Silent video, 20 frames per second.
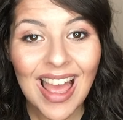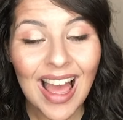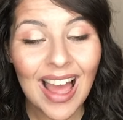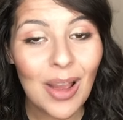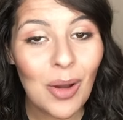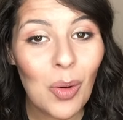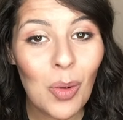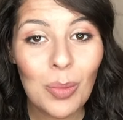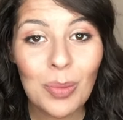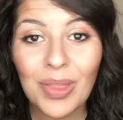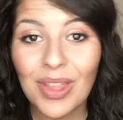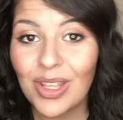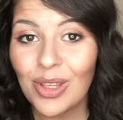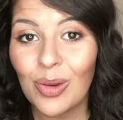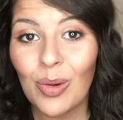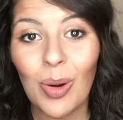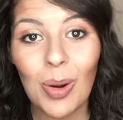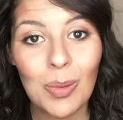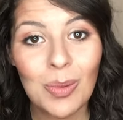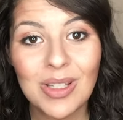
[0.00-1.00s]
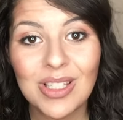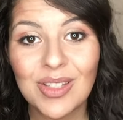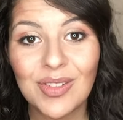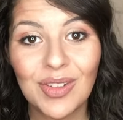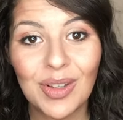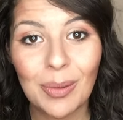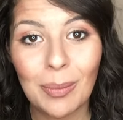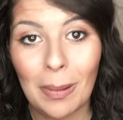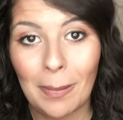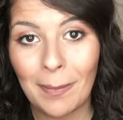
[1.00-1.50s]
I hope that you always
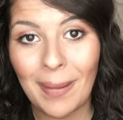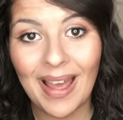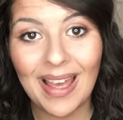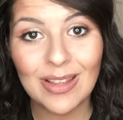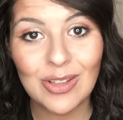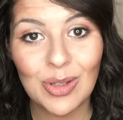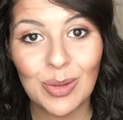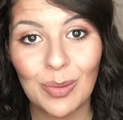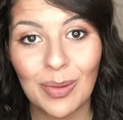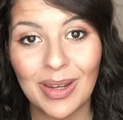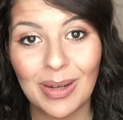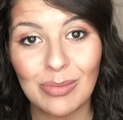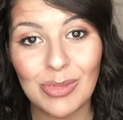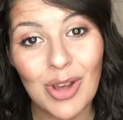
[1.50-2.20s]
feel my passion when